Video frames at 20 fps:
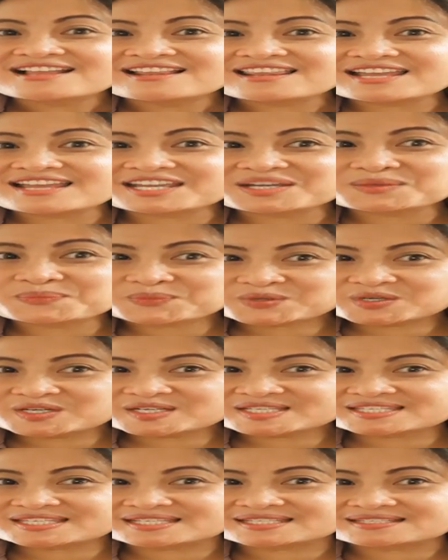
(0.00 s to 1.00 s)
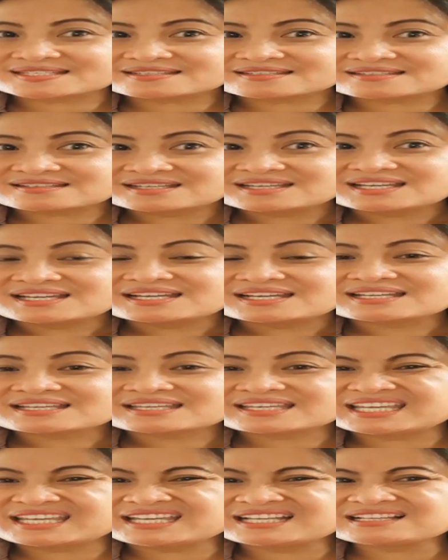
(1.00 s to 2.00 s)
like a person,
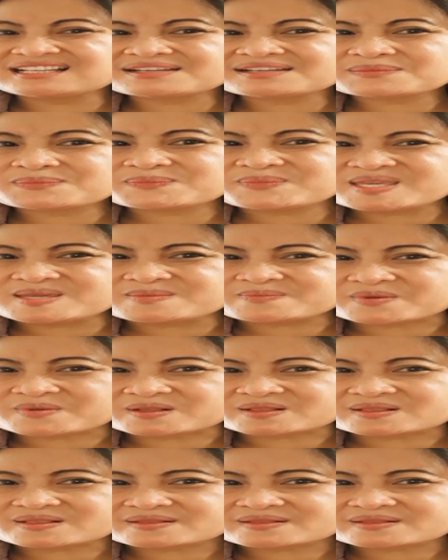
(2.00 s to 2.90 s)
killing people.